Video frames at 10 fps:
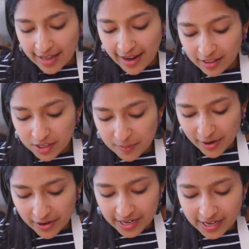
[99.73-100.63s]
And Helen
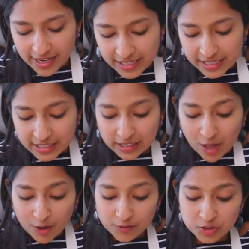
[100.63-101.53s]
Mary
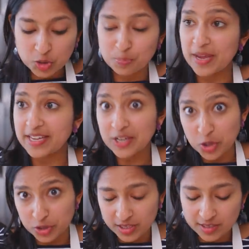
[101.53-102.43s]
loved baking
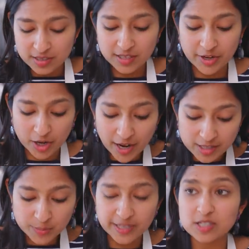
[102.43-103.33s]
cookies, and her
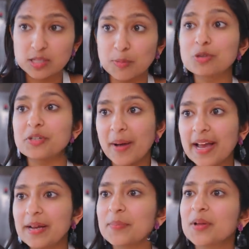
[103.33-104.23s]
husband smoked a
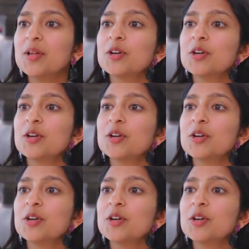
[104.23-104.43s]
pipe.